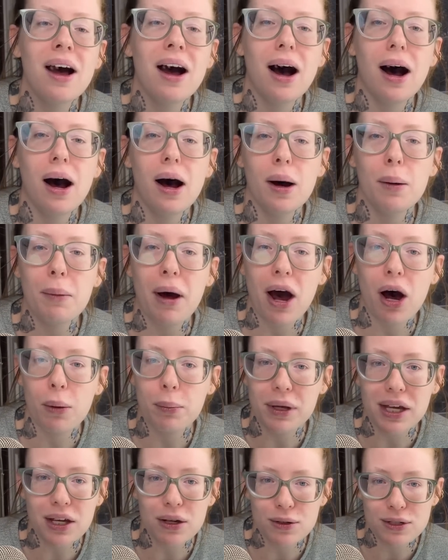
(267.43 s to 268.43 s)
I'll
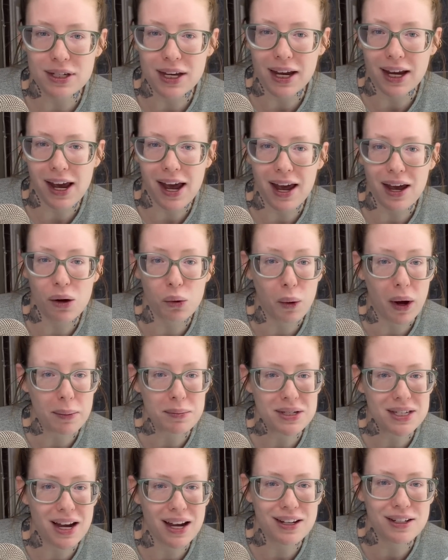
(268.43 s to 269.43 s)
be using a
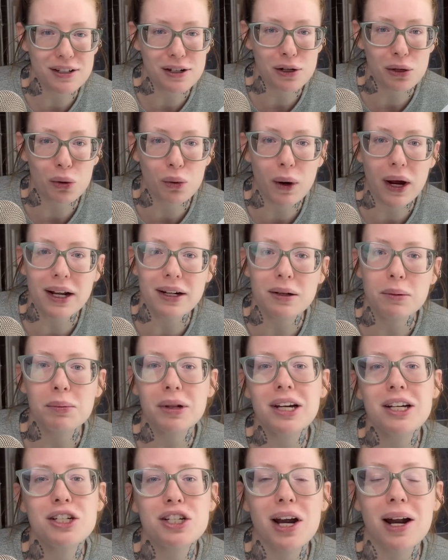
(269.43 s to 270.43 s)
website to
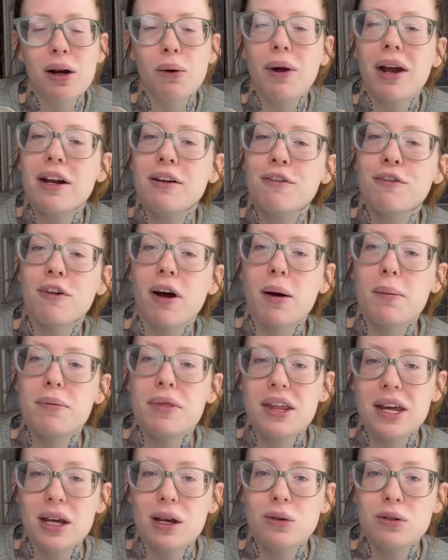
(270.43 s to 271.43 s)
randomly generate from
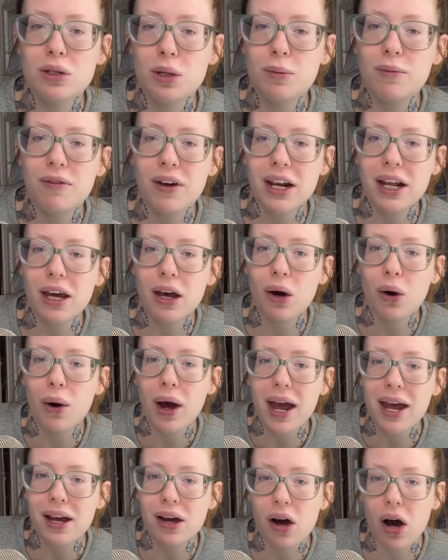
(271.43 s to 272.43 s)
the YouTube video
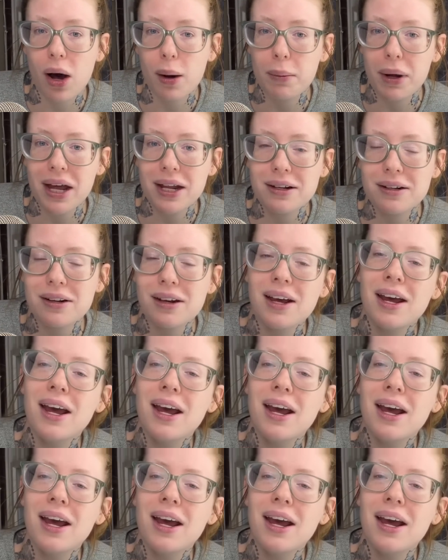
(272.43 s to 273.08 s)
a comment,